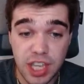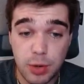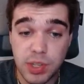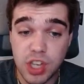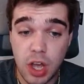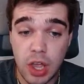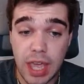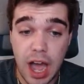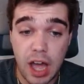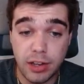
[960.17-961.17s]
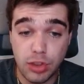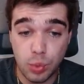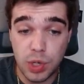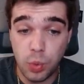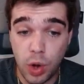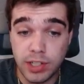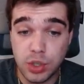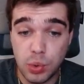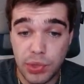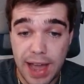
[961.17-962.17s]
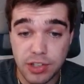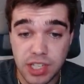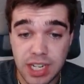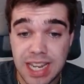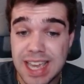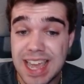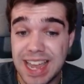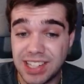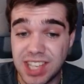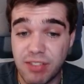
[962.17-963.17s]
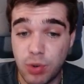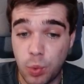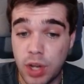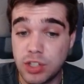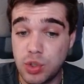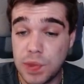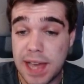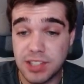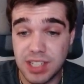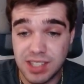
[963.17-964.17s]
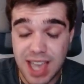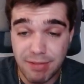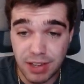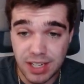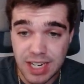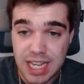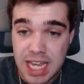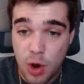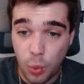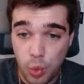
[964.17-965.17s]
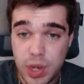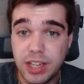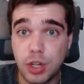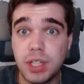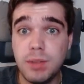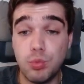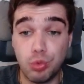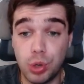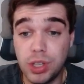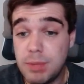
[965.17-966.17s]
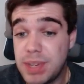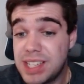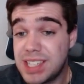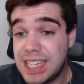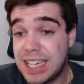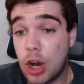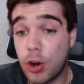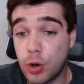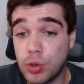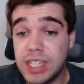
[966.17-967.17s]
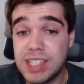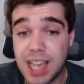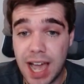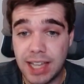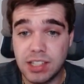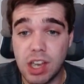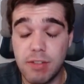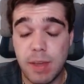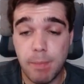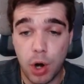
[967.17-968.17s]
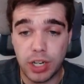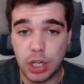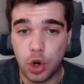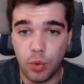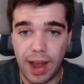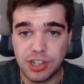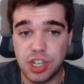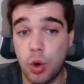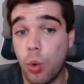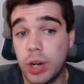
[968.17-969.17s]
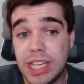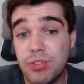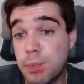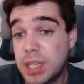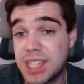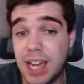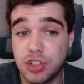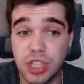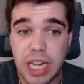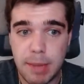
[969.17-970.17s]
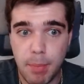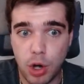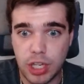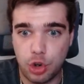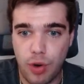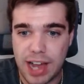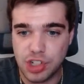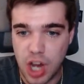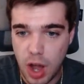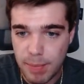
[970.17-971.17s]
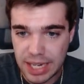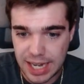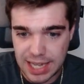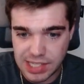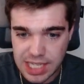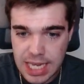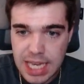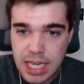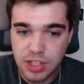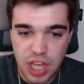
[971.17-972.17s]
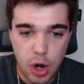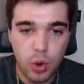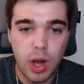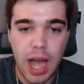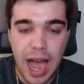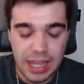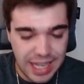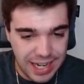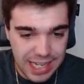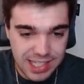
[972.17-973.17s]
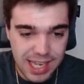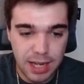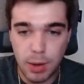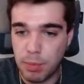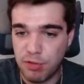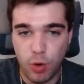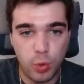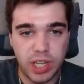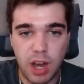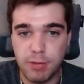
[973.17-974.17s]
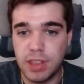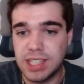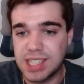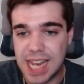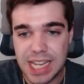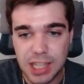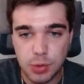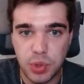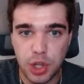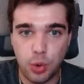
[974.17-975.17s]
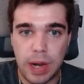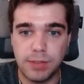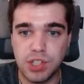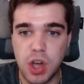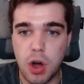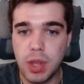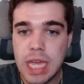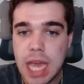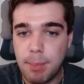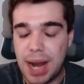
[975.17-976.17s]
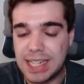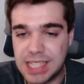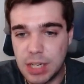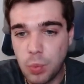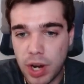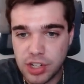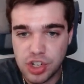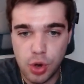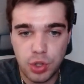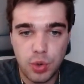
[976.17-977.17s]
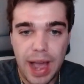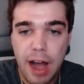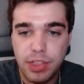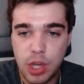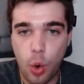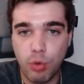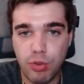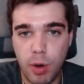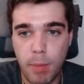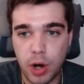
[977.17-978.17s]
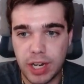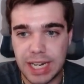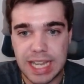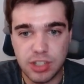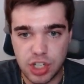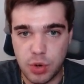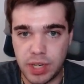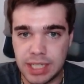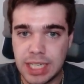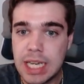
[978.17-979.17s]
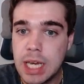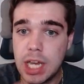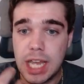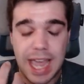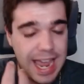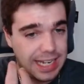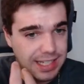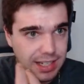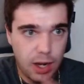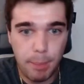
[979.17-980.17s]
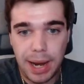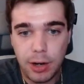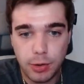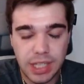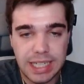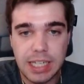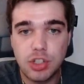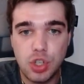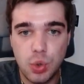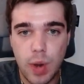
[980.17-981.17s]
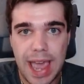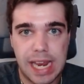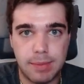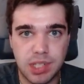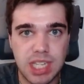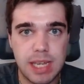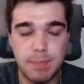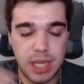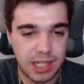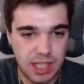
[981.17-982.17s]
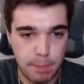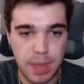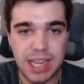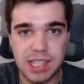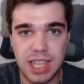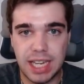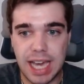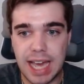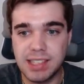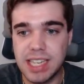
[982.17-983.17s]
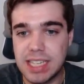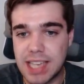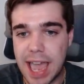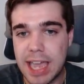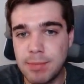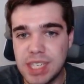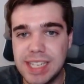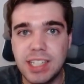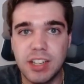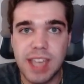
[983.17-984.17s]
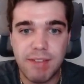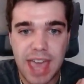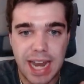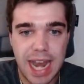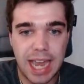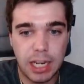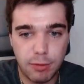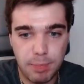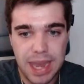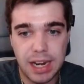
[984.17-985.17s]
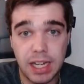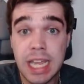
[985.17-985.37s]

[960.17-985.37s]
like we saw on 3/1/2000 and 7/1/2007, we could really be seeing early signs of a market correction or even potentially a market crash coming, guys. So, like I said before we cover this, take this with a grain of salt, but I did want to show you how the overall market is doing and comparatively to AMC, because the biggest thing, guys, is AMC does have that negative beta,